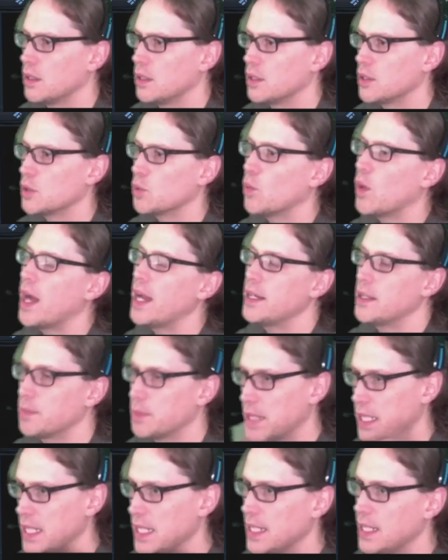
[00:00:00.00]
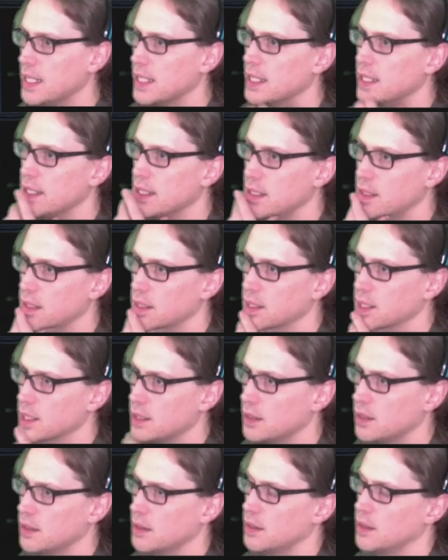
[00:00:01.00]
There's a wind-up key in
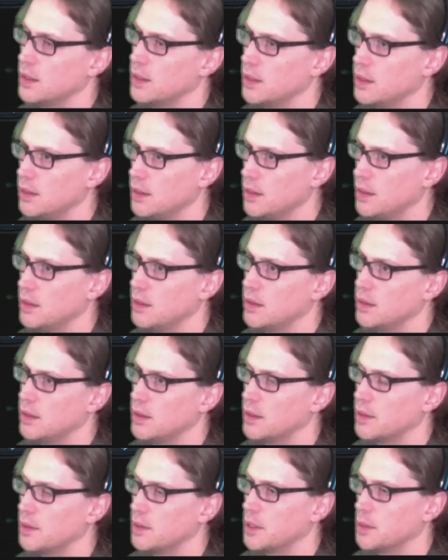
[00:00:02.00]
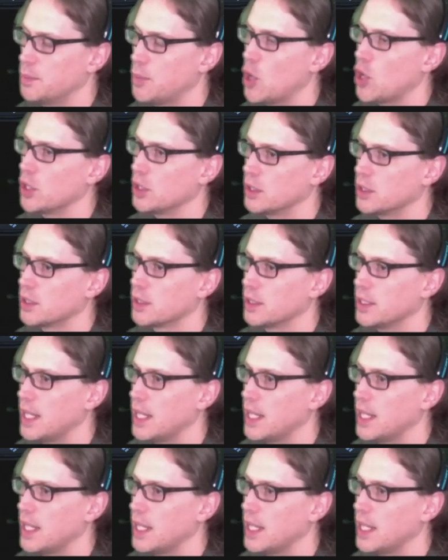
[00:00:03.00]
the parlor.